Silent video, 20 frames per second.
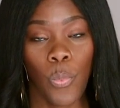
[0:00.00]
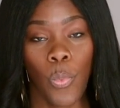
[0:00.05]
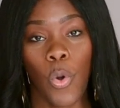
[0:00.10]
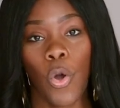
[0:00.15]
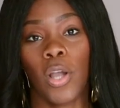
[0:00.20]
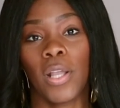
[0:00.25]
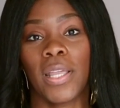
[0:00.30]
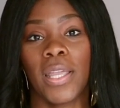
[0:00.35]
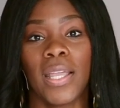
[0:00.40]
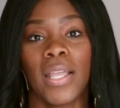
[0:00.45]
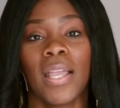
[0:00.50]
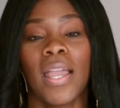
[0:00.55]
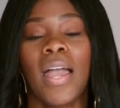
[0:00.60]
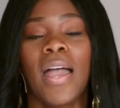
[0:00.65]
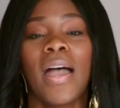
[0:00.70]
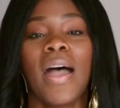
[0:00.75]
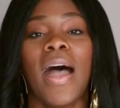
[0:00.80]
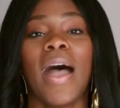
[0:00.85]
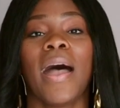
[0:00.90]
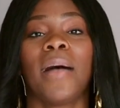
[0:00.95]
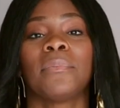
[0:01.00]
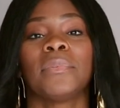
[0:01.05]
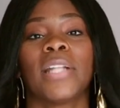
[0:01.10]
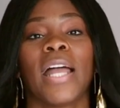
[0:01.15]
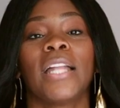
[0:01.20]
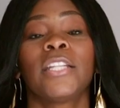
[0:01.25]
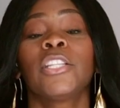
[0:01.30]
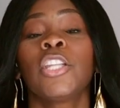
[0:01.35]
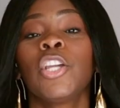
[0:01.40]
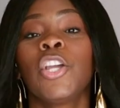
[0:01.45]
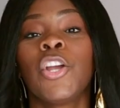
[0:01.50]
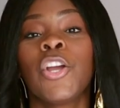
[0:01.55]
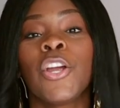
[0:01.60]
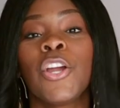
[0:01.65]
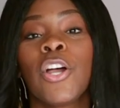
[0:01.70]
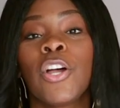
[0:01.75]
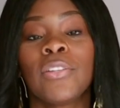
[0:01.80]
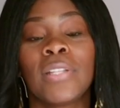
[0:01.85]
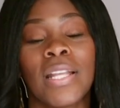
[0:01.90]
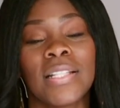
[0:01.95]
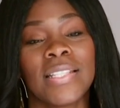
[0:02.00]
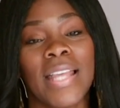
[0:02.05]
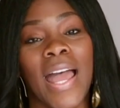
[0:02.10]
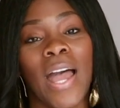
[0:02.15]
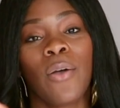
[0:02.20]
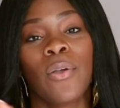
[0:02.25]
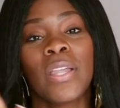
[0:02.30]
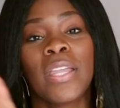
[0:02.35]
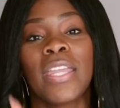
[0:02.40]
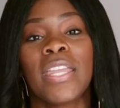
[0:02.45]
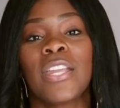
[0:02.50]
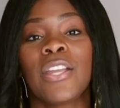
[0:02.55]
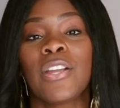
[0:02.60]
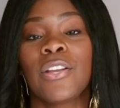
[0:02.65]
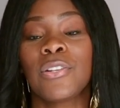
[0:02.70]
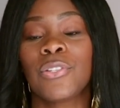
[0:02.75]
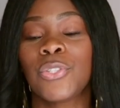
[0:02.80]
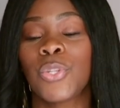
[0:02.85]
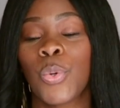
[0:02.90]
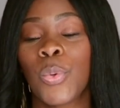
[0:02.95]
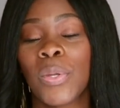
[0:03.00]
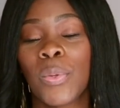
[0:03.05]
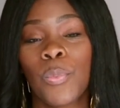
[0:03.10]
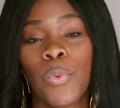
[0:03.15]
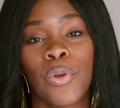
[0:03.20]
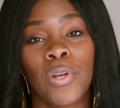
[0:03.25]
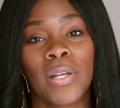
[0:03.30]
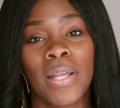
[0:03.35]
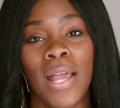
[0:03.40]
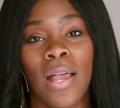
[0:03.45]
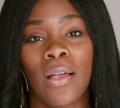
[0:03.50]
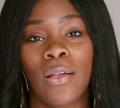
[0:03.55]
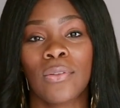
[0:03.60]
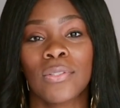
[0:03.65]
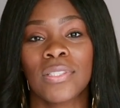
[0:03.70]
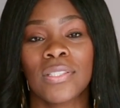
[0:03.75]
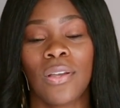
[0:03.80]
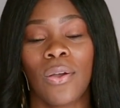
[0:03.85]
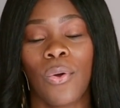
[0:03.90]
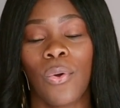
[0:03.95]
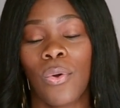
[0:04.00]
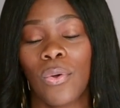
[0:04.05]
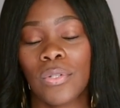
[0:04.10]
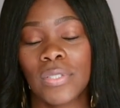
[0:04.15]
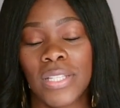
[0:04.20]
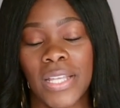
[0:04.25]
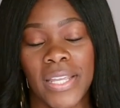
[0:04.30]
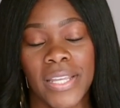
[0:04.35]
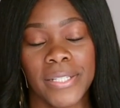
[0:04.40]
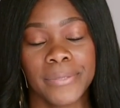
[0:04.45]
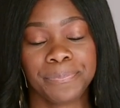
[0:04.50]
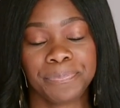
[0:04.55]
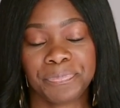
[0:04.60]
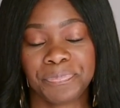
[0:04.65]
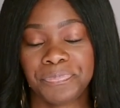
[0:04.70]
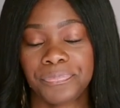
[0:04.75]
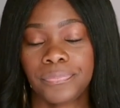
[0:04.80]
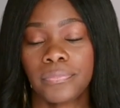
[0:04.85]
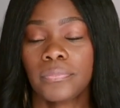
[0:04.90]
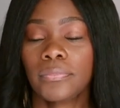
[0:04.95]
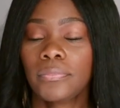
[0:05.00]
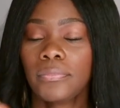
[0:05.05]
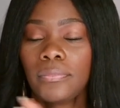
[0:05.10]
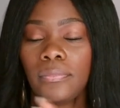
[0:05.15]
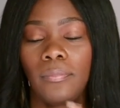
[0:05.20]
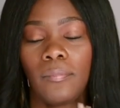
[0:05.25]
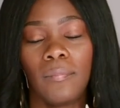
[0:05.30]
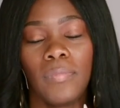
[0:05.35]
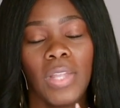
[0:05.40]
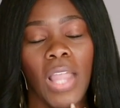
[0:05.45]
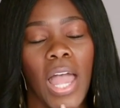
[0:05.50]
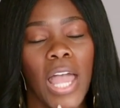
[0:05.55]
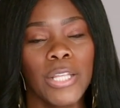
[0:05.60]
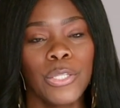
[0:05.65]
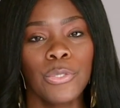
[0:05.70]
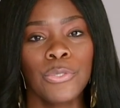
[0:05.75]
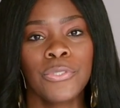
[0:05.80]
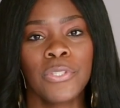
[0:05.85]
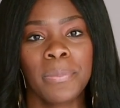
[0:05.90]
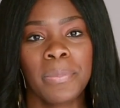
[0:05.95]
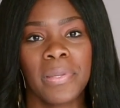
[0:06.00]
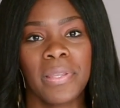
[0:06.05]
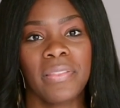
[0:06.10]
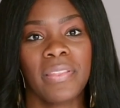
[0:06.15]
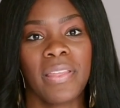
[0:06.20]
walking. I'm not the girl that's out here doing workouts all day. I used to be